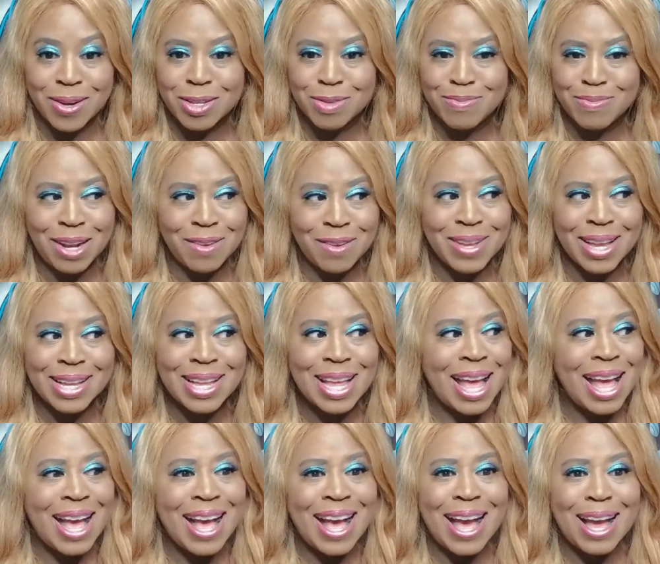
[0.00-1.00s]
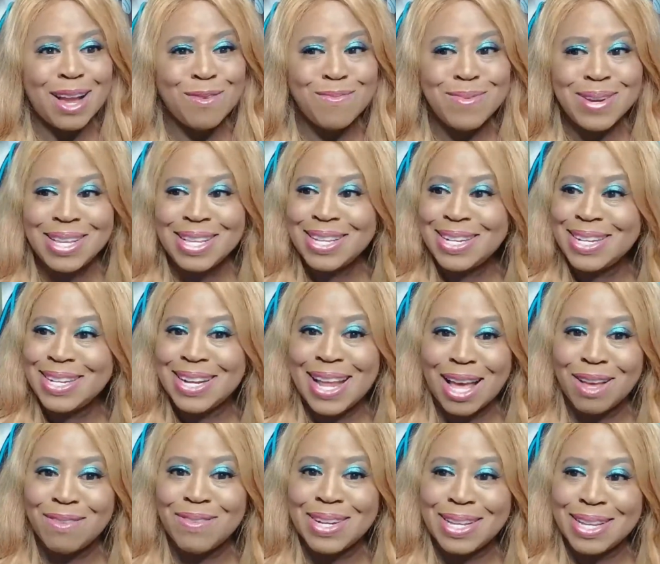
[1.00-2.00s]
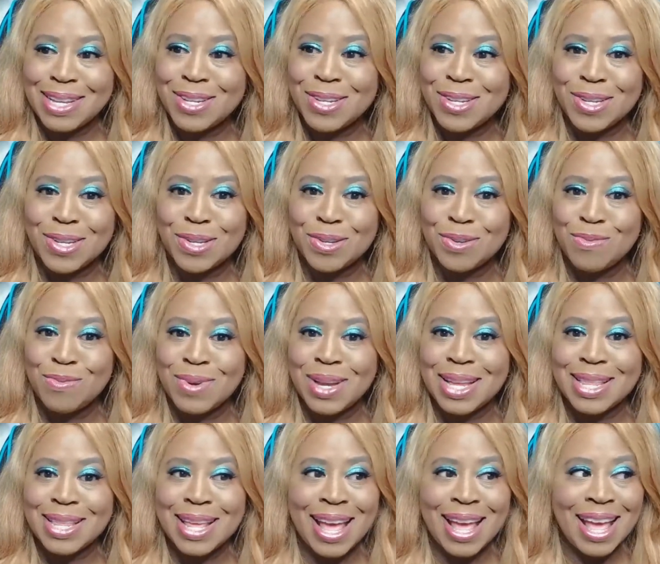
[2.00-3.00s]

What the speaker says: As a matter of fact, I really didn't have an issue with